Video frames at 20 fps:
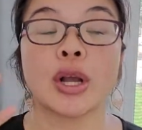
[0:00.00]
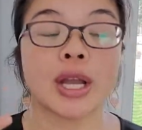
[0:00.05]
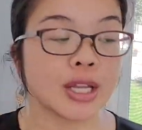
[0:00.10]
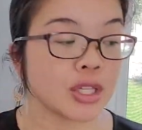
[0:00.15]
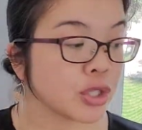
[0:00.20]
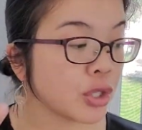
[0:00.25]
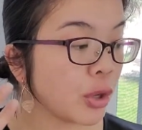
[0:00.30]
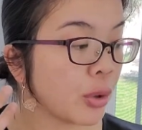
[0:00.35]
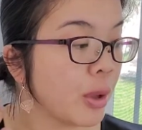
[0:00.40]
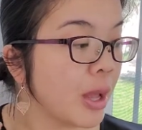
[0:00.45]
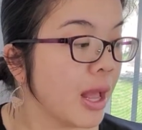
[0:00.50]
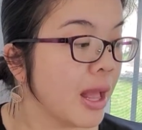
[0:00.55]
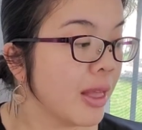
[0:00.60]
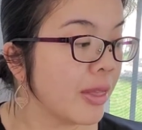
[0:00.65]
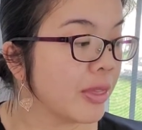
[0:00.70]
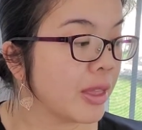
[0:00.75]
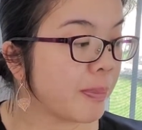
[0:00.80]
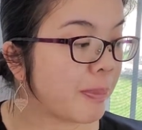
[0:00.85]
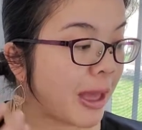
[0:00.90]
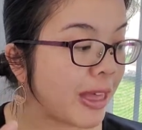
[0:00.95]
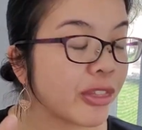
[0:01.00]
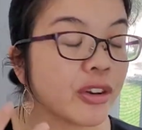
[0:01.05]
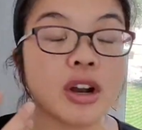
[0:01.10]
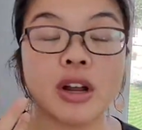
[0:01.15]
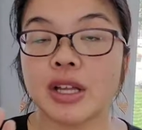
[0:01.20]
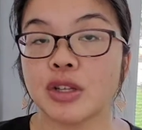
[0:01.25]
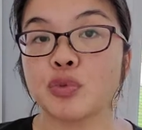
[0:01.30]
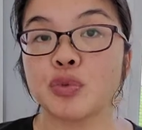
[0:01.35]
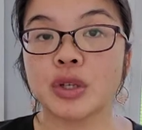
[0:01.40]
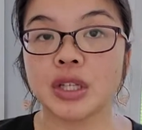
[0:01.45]
Okay, so the
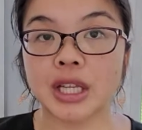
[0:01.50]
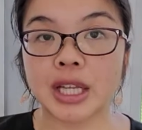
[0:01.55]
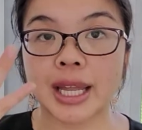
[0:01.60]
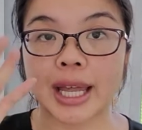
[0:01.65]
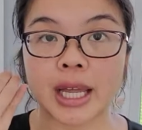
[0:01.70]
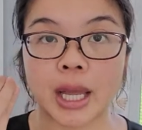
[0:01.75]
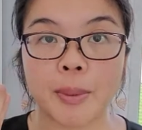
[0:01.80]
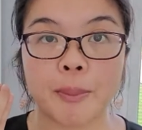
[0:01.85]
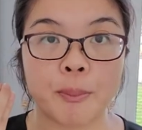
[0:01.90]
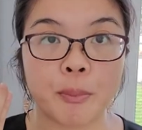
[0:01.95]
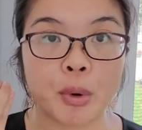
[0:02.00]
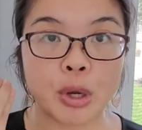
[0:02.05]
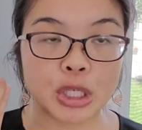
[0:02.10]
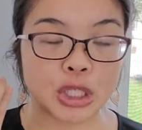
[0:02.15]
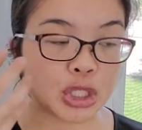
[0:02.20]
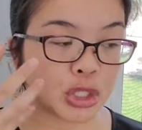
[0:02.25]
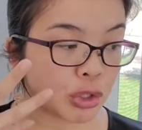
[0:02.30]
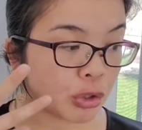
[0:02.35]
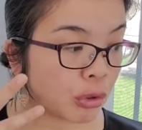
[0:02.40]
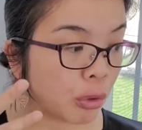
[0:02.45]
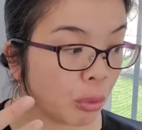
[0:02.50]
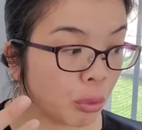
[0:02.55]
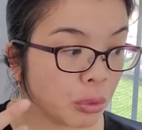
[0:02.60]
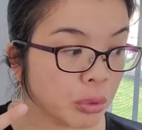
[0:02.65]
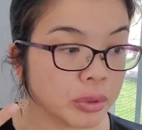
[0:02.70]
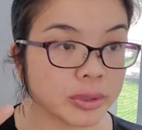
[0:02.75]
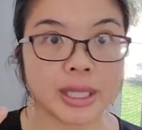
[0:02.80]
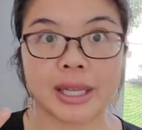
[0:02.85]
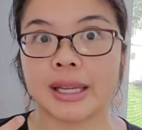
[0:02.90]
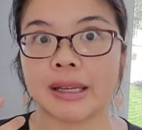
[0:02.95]
panthenol is really like a moisture
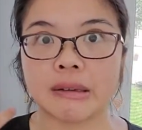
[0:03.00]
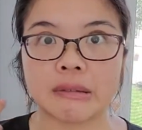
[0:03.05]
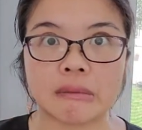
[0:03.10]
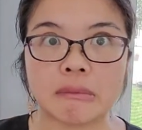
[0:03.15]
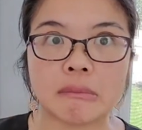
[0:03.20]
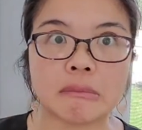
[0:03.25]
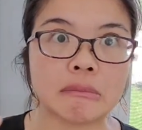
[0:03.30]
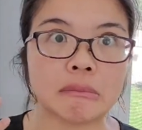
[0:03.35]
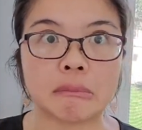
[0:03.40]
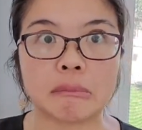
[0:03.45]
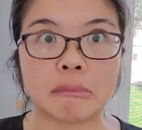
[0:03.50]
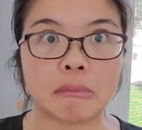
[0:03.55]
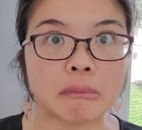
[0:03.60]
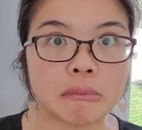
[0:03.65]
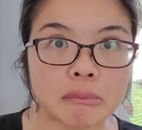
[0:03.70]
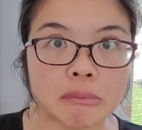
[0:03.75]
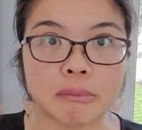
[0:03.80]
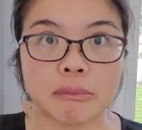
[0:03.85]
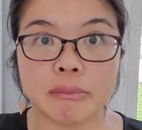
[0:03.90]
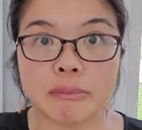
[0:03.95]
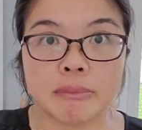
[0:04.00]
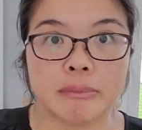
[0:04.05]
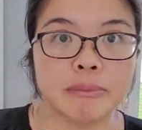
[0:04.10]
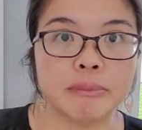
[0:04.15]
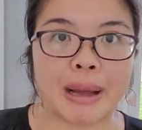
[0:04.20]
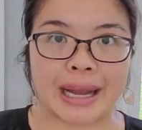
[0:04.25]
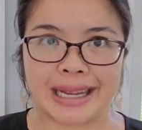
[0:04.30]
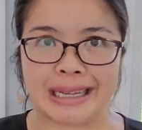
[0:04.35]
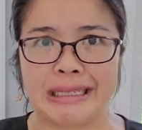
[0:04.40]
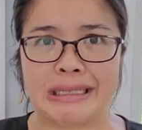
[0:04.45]

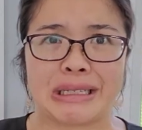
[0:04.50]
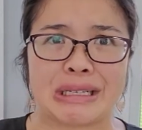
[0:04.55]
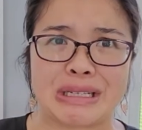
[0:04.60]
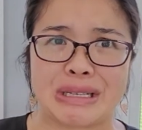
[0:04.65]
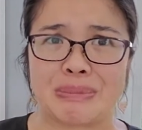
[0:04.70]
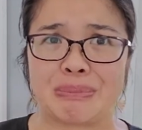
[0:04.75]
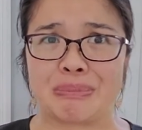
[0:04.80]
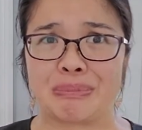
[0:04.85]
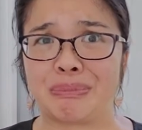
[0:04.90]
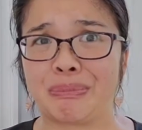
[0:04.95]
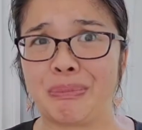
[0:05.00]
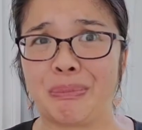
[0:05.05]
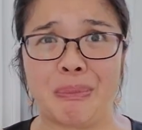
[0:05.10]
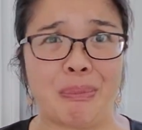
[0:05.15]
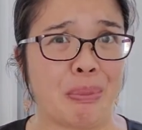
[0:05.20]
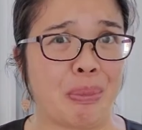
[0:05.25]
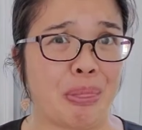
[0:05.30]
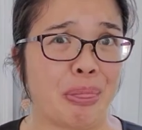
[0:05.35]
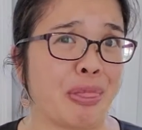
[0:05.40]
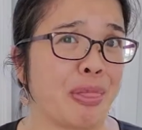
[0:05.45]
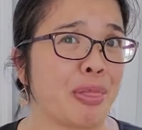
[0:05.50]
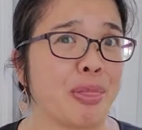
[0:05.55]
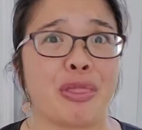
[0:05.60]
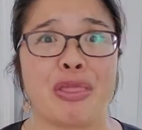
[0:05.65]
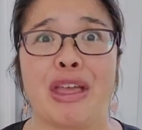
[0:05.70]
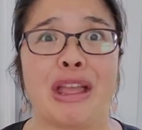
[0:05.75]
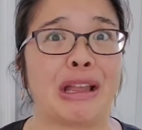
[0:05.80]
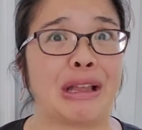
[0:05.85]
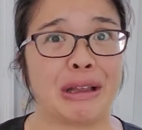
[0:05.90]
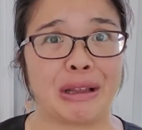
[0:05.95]
holding mechanism
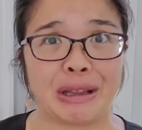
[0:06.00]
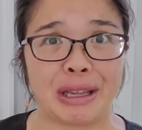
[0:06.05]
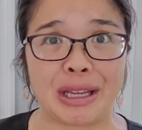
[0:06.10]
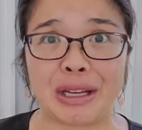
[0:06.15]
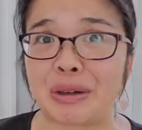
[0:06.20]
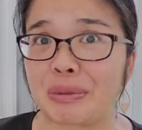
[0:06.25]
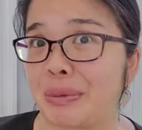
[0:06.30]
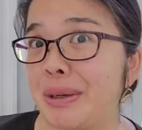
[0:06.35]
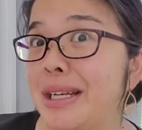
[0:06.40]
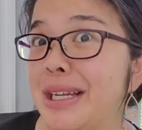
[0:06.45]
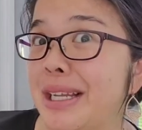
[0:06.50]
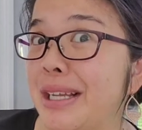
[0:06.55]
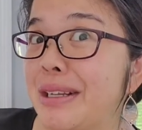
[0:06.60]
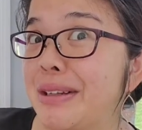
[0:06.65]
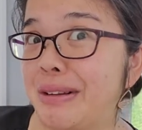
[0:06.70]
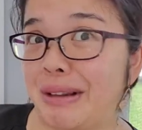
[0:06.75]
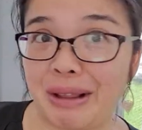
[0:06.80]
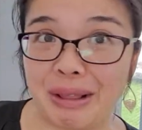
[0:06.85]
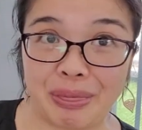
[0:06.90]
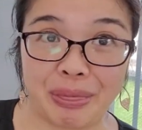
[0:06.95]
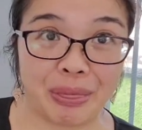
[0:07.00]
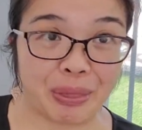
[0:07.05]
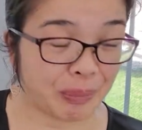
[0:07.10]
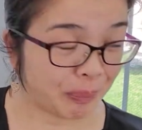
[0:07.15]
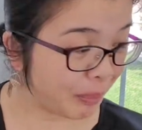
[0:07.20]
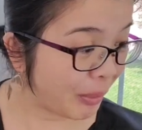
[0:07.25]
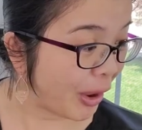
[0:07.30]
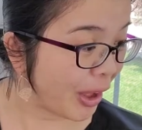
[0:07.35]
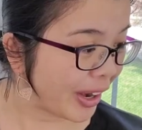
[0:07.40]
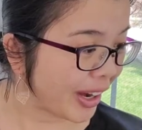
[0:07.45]
thing ingredient in
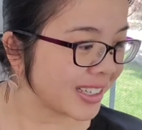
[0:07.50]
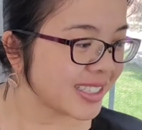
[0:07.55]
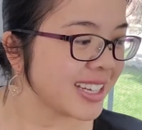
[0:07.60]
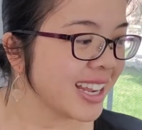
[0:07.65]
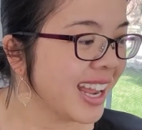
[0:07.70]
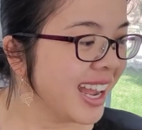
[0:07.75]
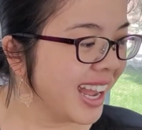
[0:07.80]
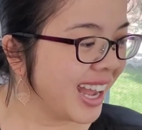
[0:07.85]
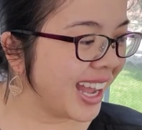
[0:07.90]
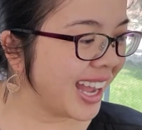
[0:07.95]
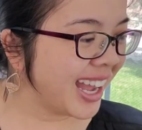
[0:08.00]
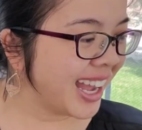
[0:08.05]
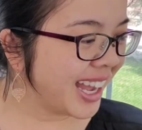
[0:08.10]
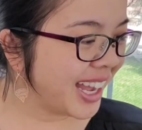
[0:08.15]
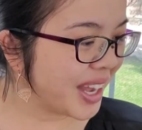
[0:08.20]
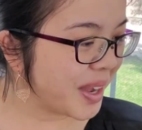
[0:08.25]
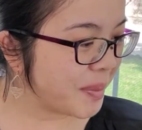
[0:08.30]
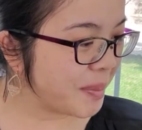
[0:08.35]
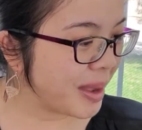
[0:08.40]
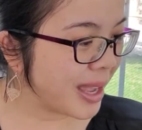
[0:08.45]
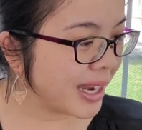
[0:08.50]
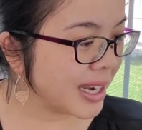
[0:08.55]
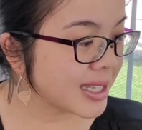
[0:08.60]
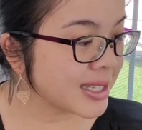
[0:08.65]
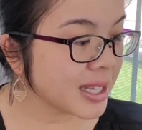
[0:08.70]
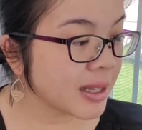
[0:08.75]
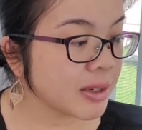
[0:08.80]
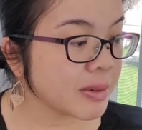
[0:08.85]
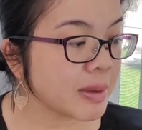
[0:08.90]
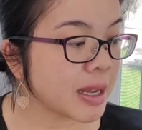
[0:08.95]
the product, um, and
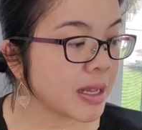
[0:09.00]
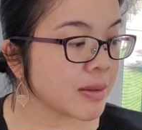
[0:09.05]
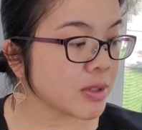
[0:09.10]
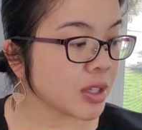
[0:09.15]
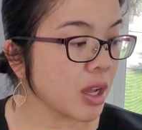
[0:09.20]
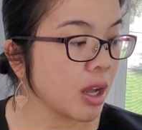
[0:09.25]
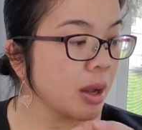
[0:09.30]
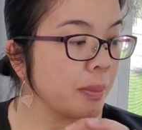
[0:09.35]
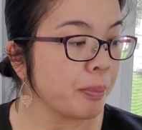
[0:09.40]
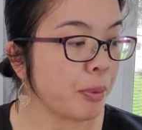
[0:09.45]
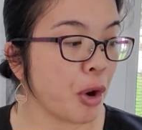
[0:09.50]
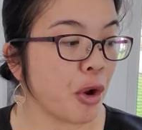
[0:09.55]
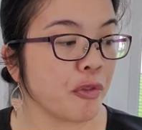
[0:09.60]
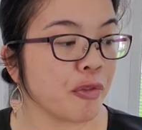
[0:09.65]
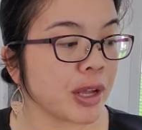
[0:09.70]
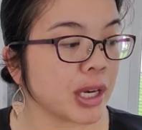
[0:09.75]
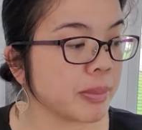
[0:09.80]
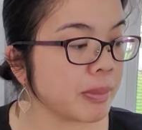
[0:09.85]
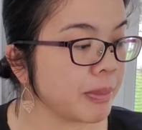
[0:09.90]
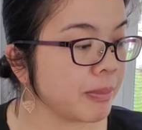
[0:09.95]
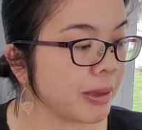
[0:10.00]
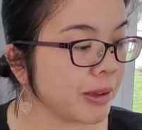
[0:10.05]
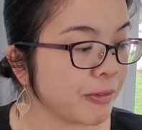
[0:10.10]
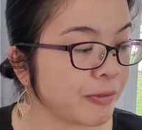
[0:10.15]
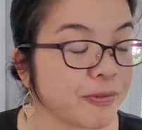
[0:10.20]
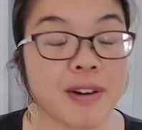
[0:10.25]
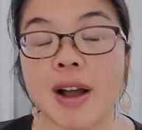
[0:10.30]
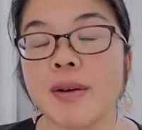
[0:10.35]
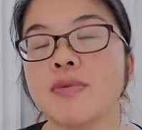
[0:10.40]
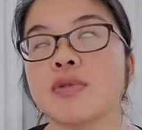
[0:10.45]
it's sometimes called provitamin B
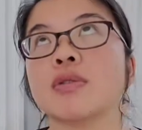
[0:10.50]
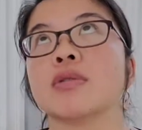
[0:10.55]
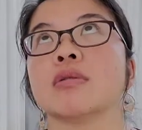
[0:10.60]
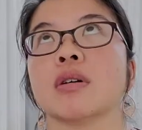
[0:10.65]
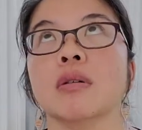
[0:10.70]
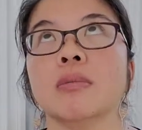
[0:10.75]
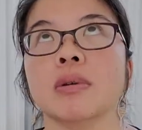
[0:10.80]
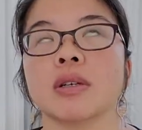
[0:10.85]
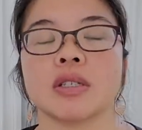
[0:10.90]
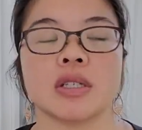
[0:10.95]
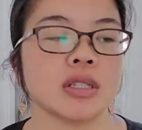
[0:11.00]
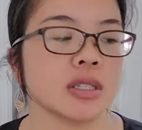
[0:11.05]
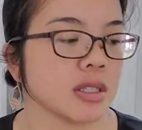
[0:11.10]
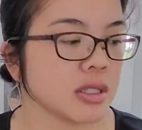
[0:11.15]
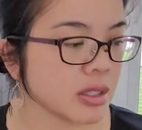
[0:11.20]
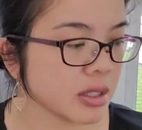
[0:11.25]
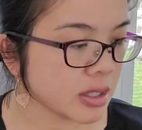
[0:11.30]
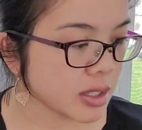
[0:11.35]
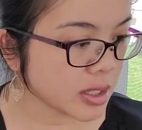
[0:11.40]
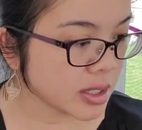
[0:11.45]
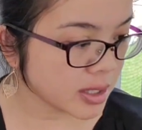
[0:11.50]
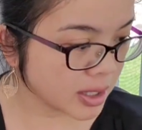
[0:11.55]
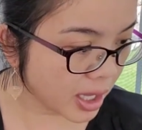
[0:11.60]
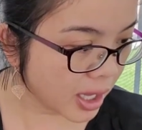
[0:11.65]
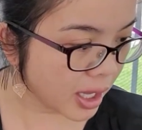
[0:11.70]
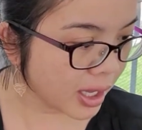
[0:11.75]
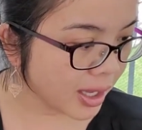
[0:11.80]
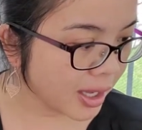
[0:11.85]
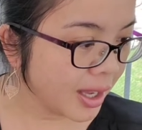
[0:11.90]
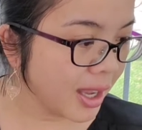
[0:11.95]
five. So much easier to
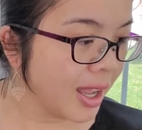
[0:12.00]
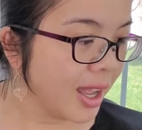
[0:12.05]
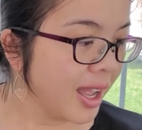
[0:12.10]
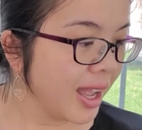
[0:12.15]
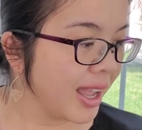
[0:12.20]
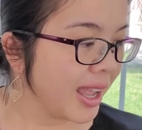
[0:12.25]
say.